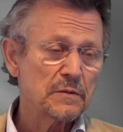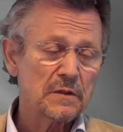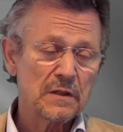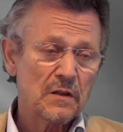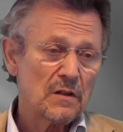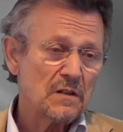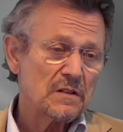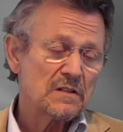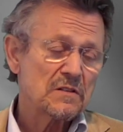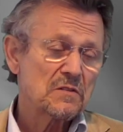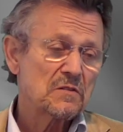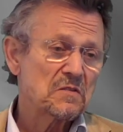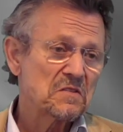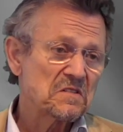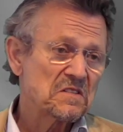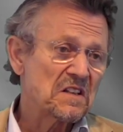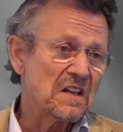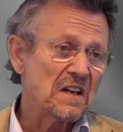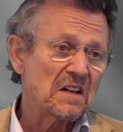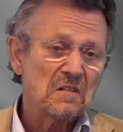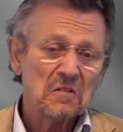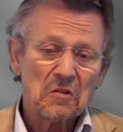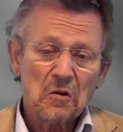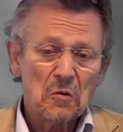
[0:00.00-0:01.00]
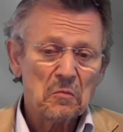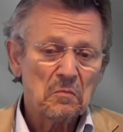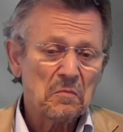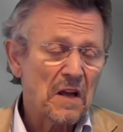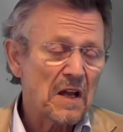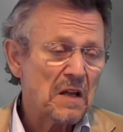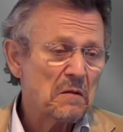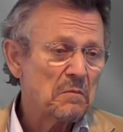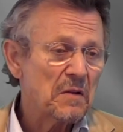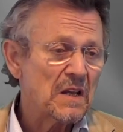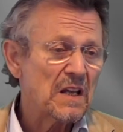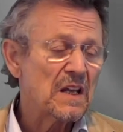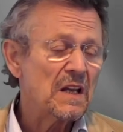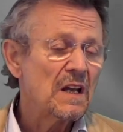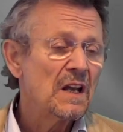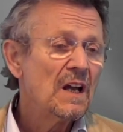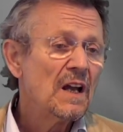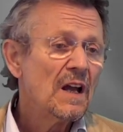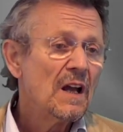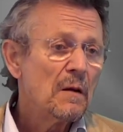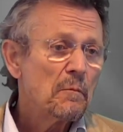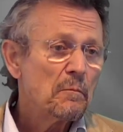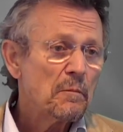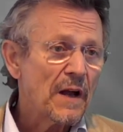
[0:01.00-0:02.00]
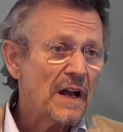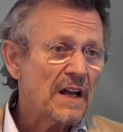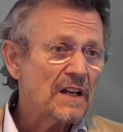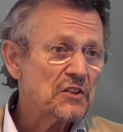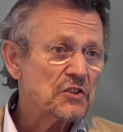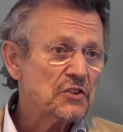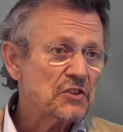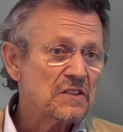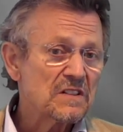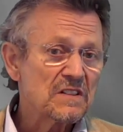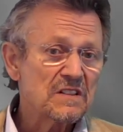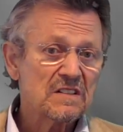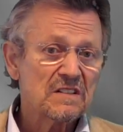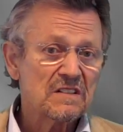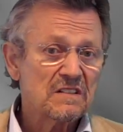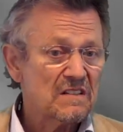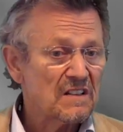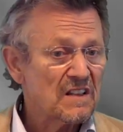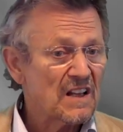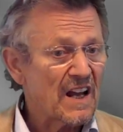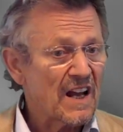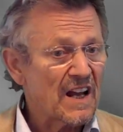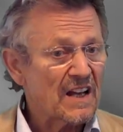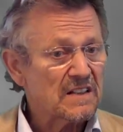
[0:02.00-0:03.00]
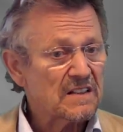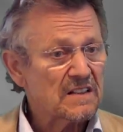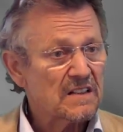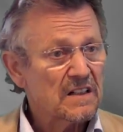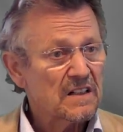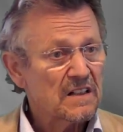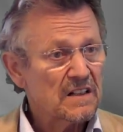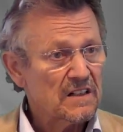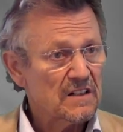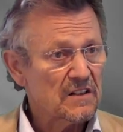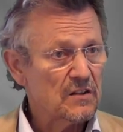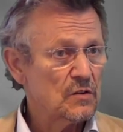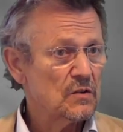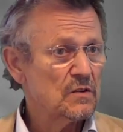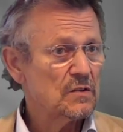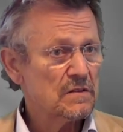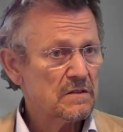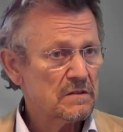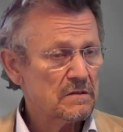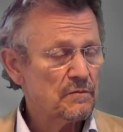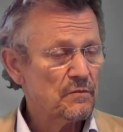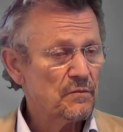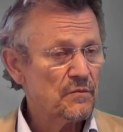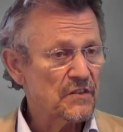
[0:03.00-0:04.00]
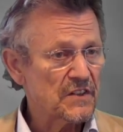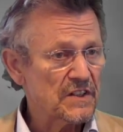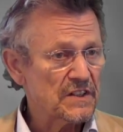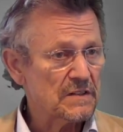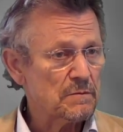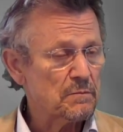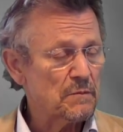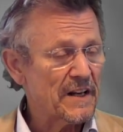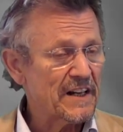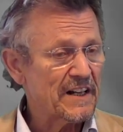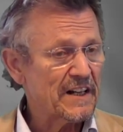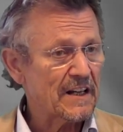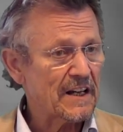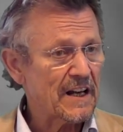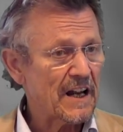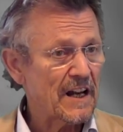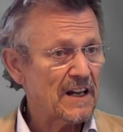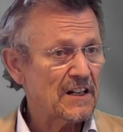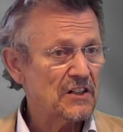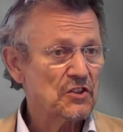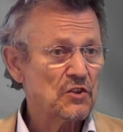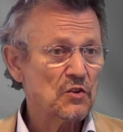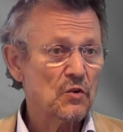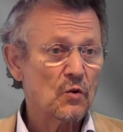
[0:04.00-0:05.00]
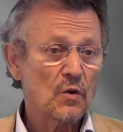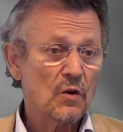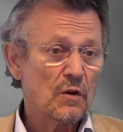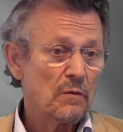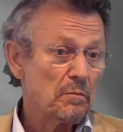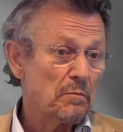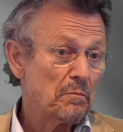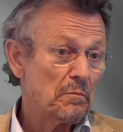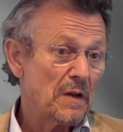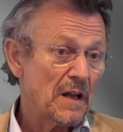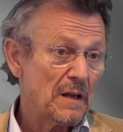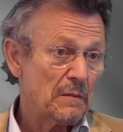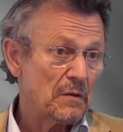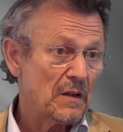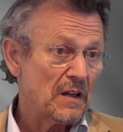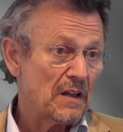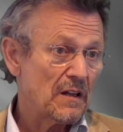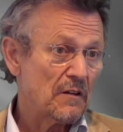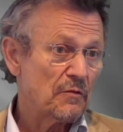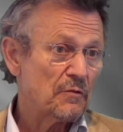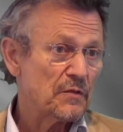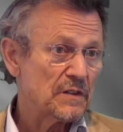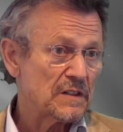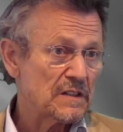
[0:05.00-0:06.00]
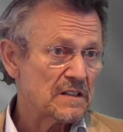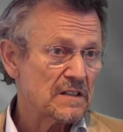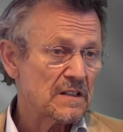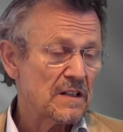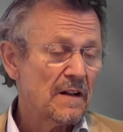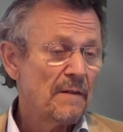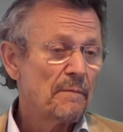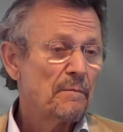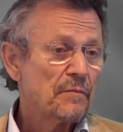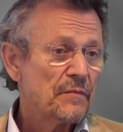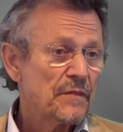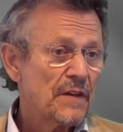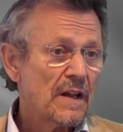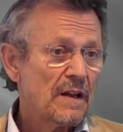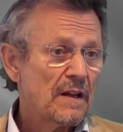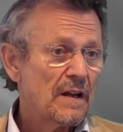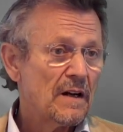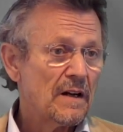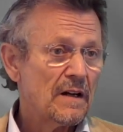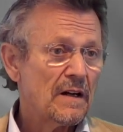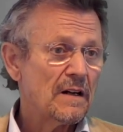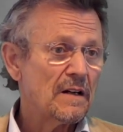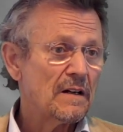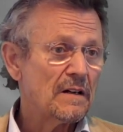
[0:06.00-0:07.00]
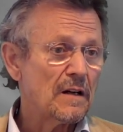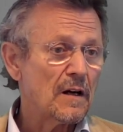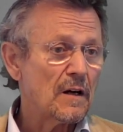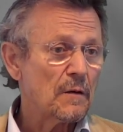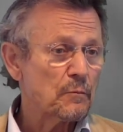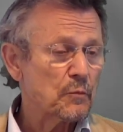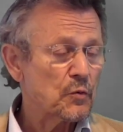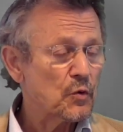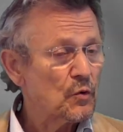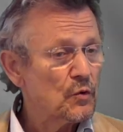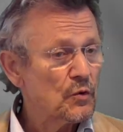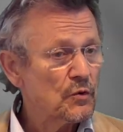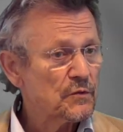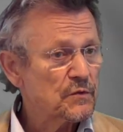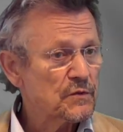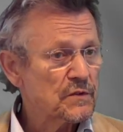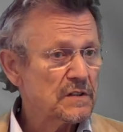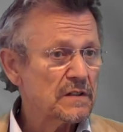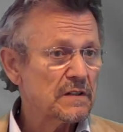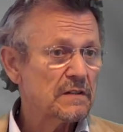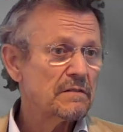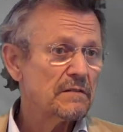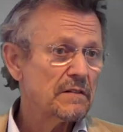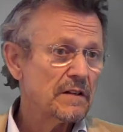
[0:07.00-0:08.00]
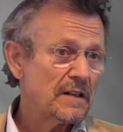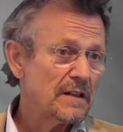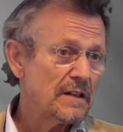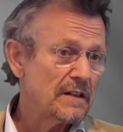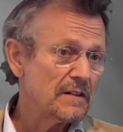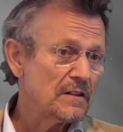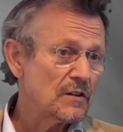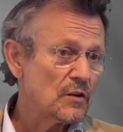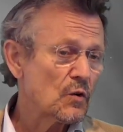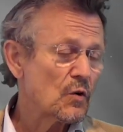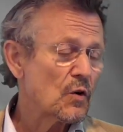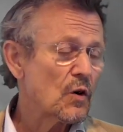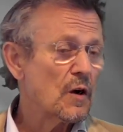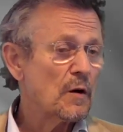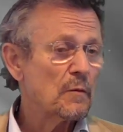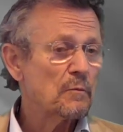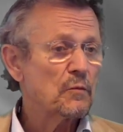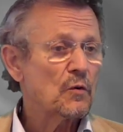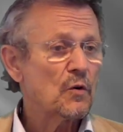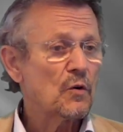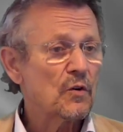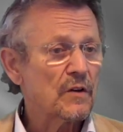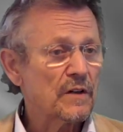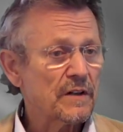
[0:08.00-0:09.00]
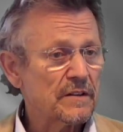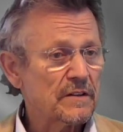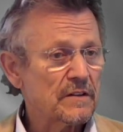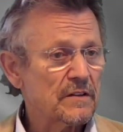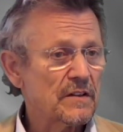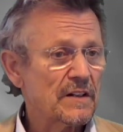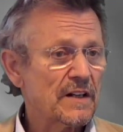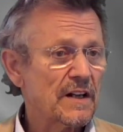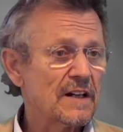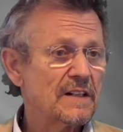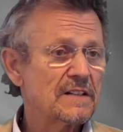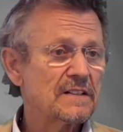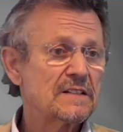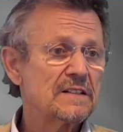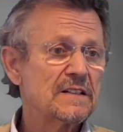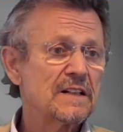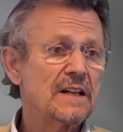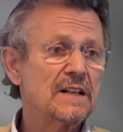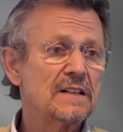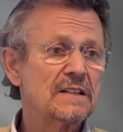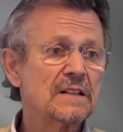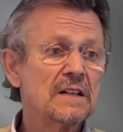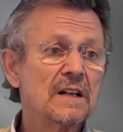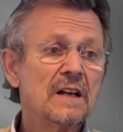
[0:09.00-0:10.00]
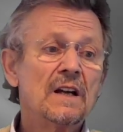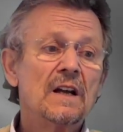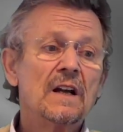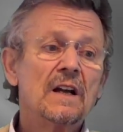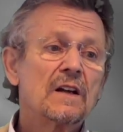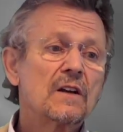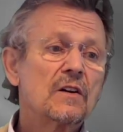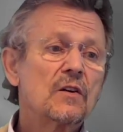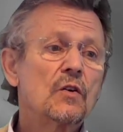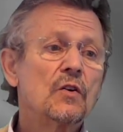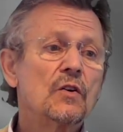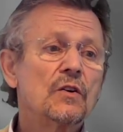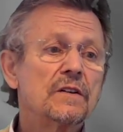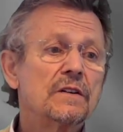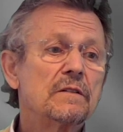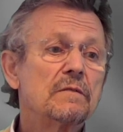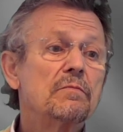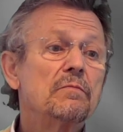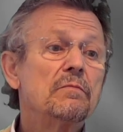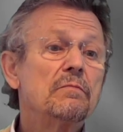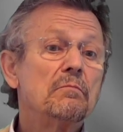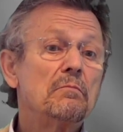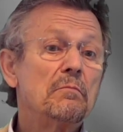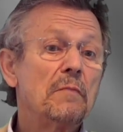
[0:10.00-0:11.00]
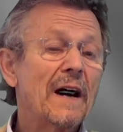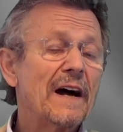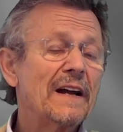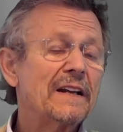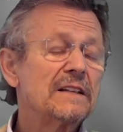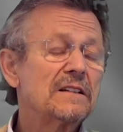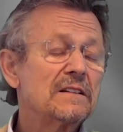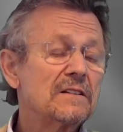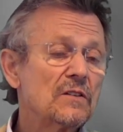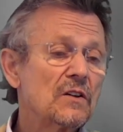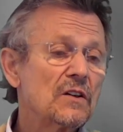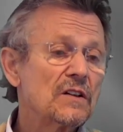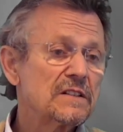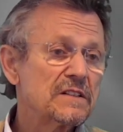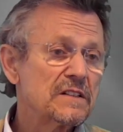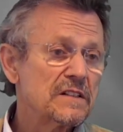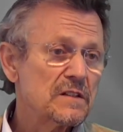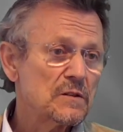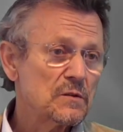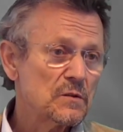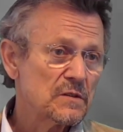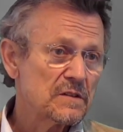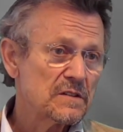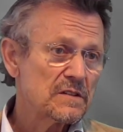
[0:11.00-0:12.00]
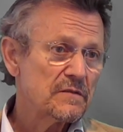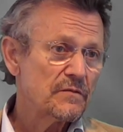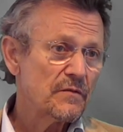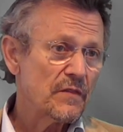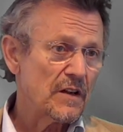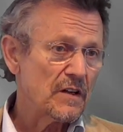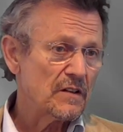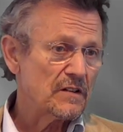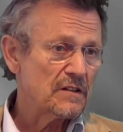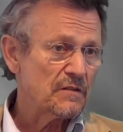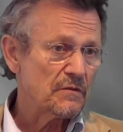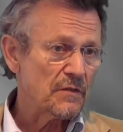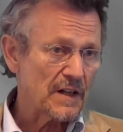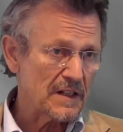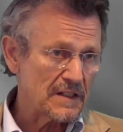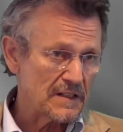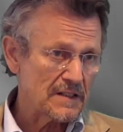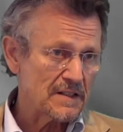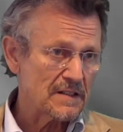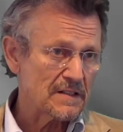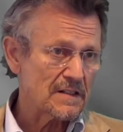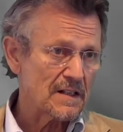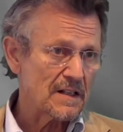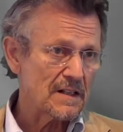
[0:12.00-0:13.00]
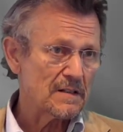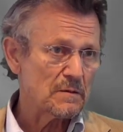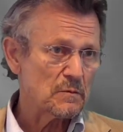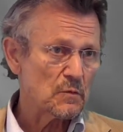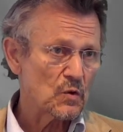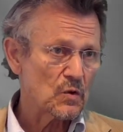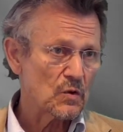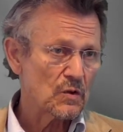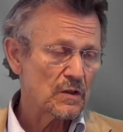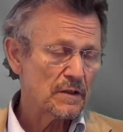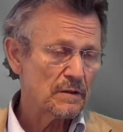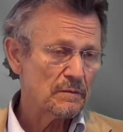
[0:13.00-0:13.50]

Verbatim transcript: because you could think, oh, maybe patients that use this medication, or maybe if it's uh, approved in Europe or in the United States, could might not use their devices anymore.